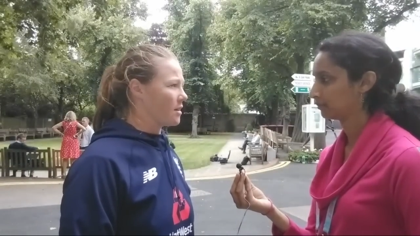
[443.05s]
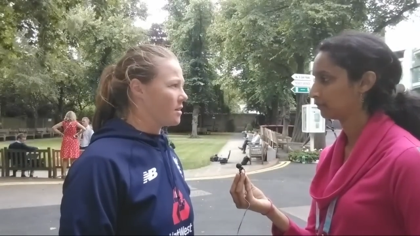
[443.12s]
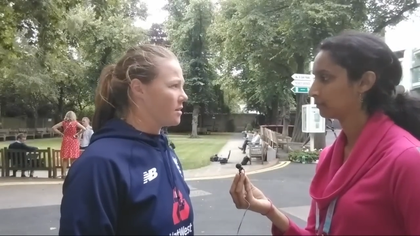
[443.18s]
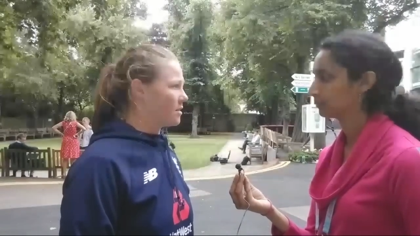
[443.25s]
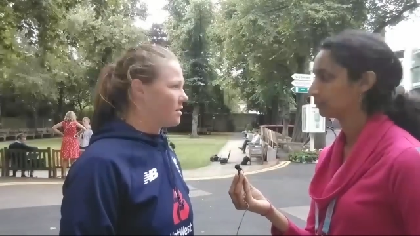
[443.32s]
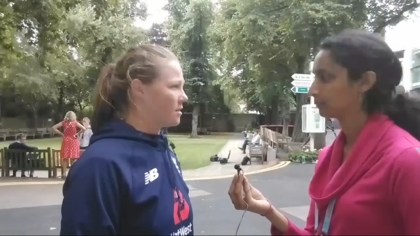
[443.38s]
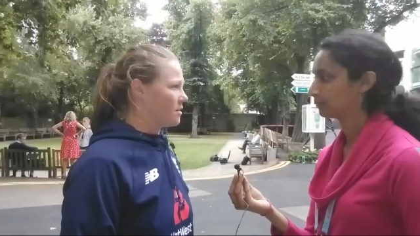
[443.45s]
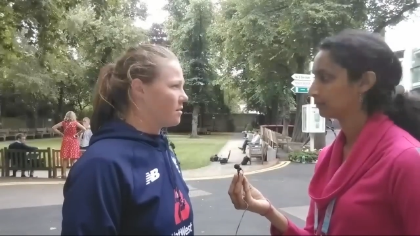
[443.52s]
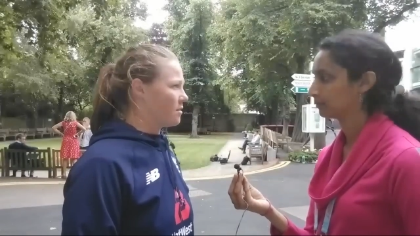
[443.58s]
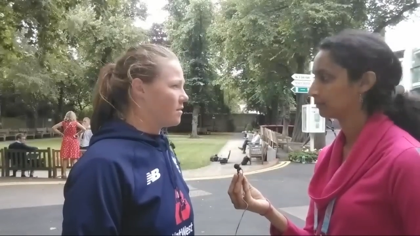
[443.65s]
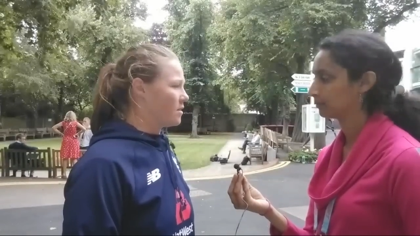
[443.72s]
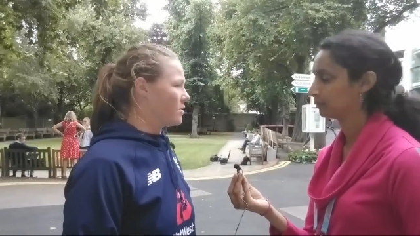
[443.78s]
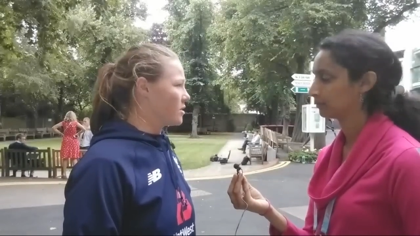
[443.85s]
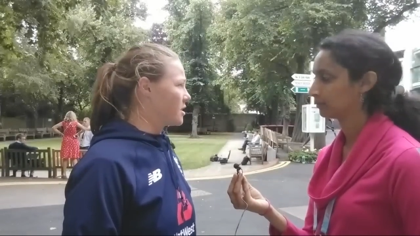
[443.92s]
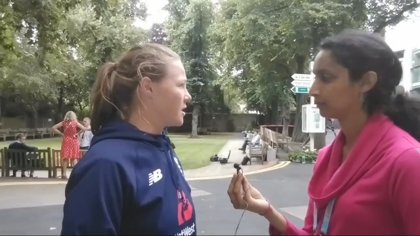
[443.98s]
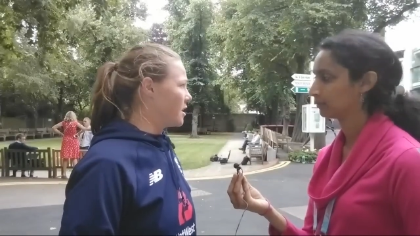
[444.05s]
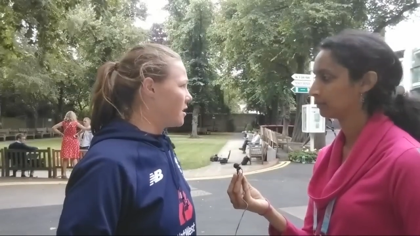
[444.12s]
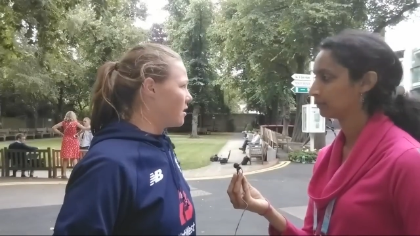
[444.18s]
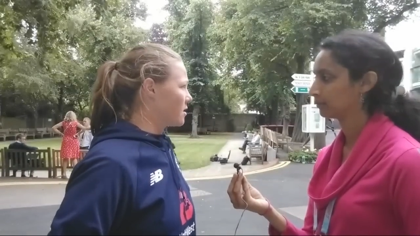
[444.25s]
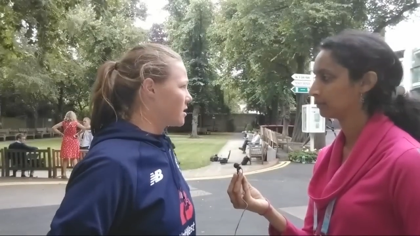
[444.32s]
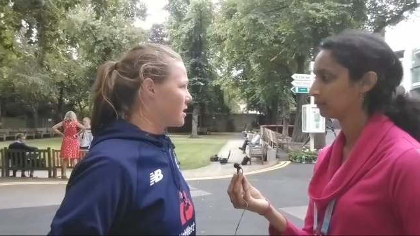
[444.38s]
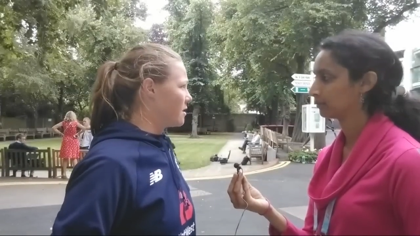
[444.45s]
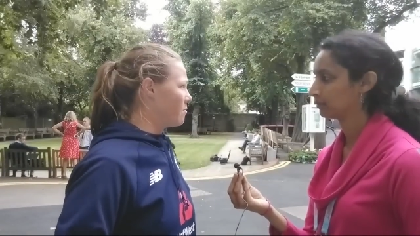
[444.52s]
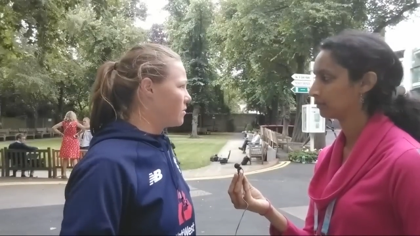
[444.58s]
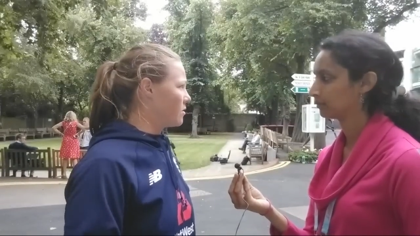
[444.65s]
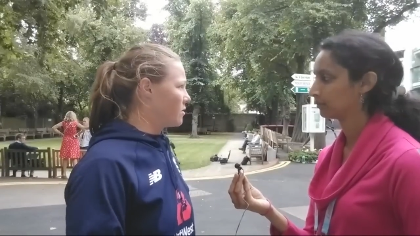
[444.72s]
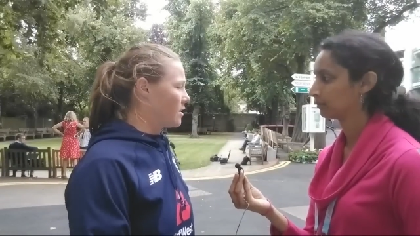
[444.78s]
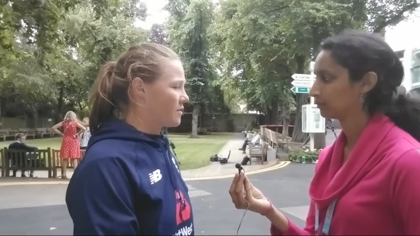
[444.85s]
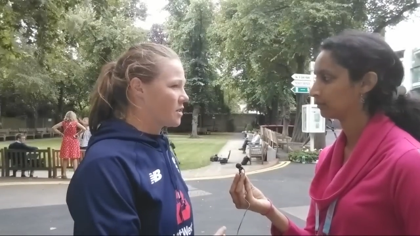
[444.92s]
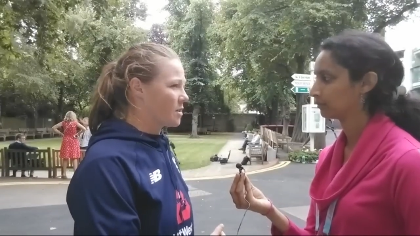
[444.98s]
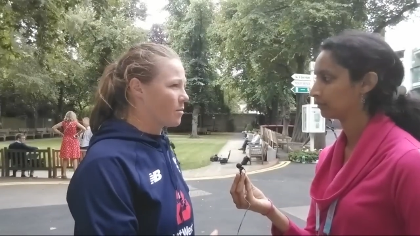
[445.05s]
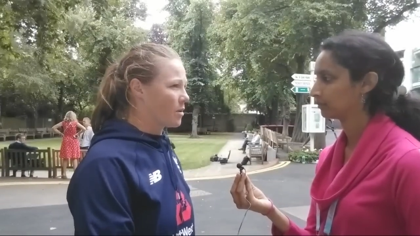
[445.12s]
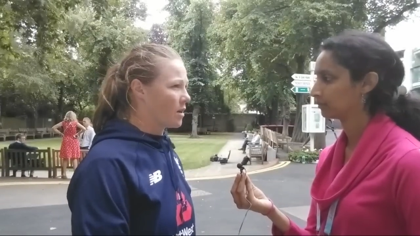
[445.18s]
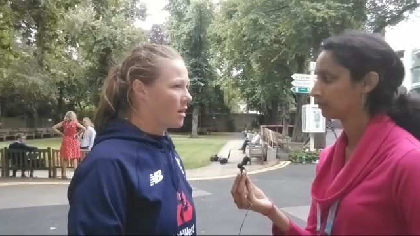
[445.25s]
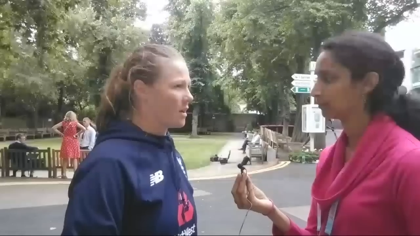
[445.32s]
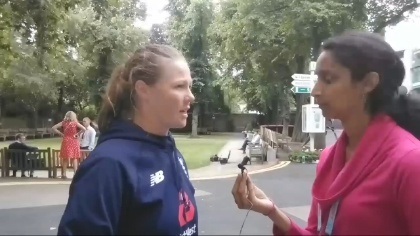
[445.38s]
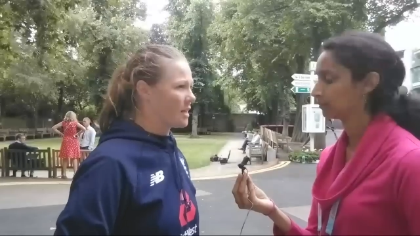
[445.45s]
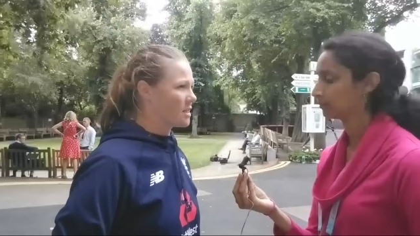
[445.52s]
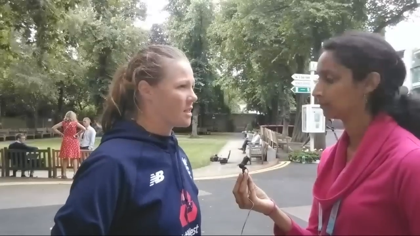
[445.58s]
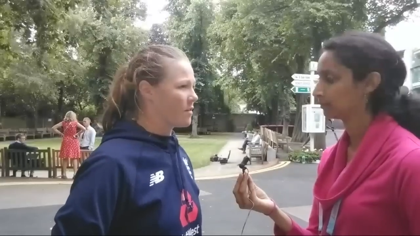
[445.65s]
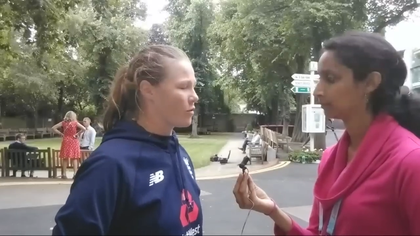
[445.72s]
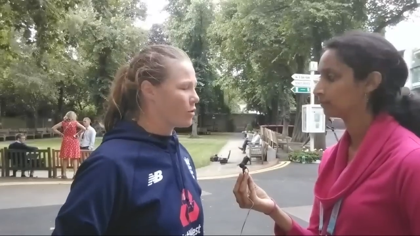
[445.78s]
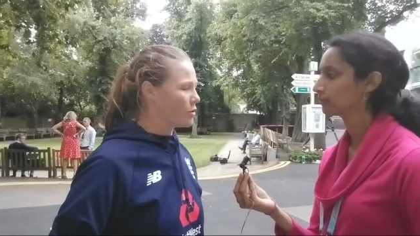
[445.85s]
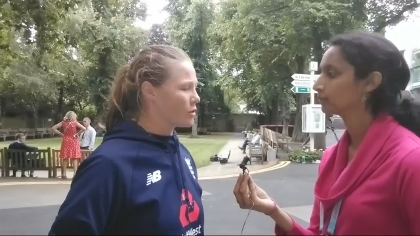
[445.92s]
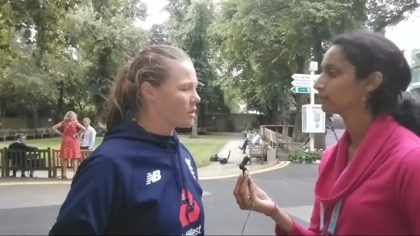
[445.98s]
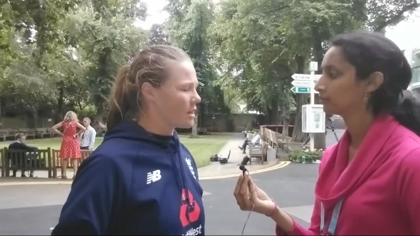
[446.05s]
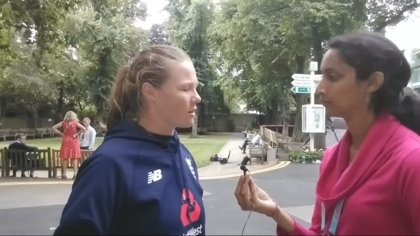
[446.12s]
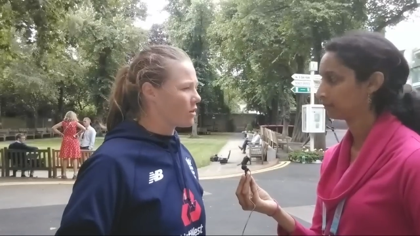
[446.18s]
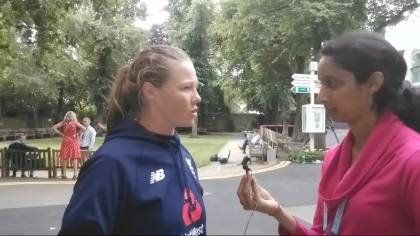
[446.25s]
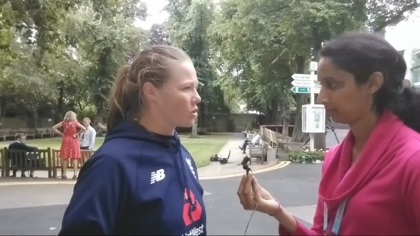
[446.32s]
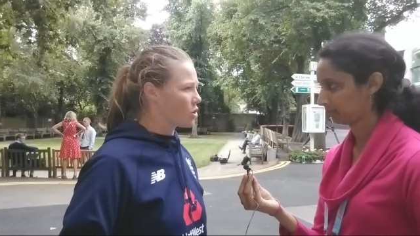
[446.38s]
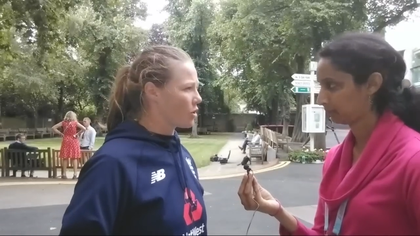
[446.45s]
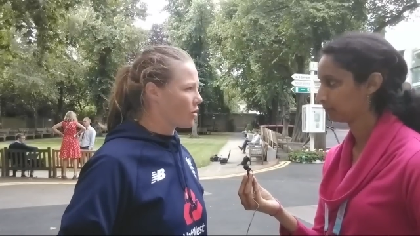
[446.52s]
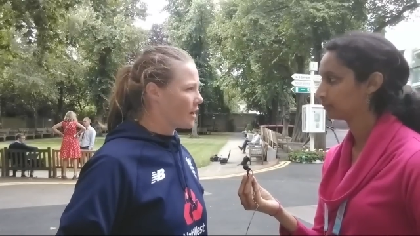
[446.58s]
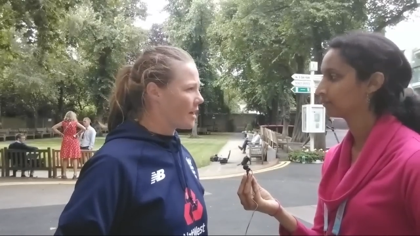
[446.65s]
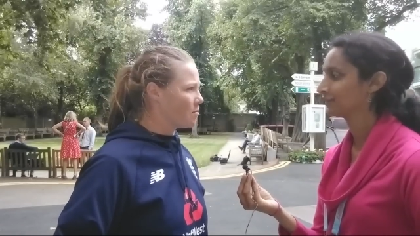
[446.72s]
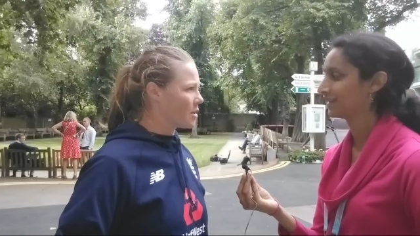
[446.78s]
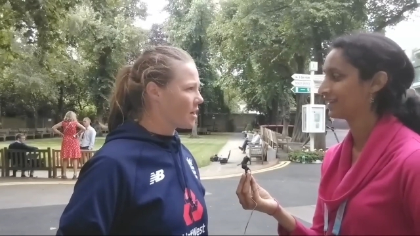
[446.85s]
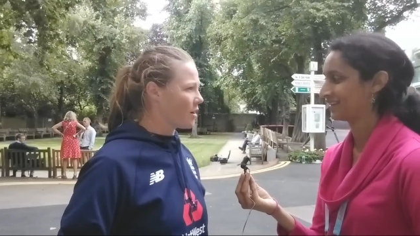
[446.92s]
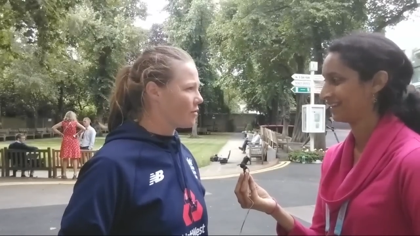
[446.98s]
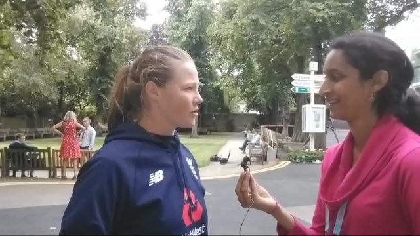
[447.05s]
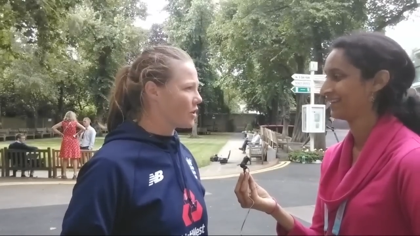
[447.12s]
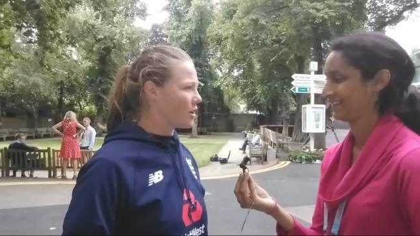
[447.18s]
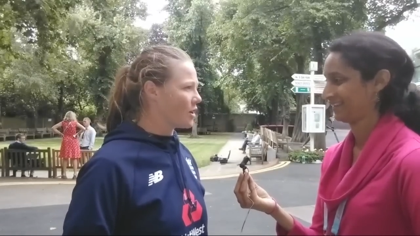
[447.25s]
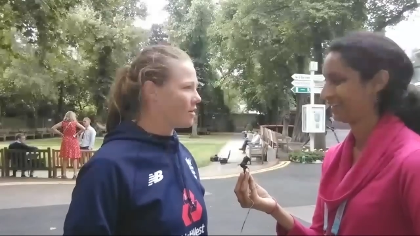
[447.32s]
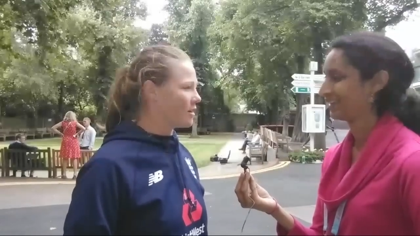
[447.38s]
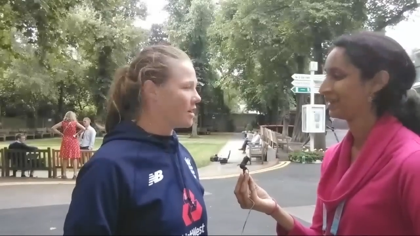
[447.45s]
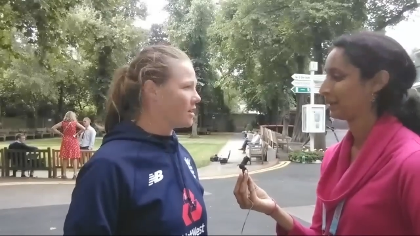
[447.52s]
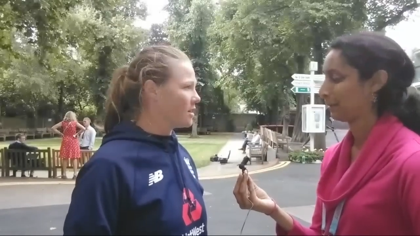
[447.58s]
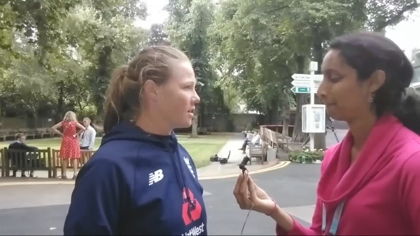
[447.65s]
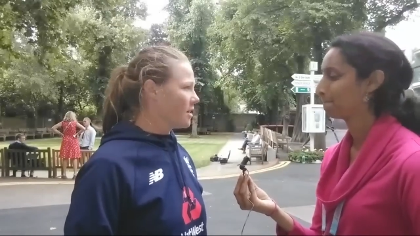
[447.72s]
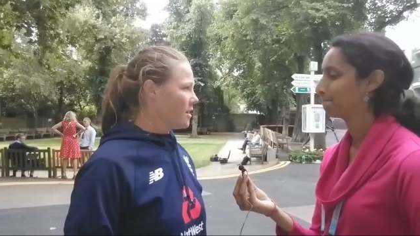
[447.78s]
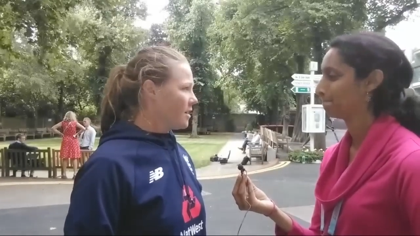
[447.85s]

Speaker 1: And you see in our team you have someone like Nat Sciver who's now got a shot named after her, and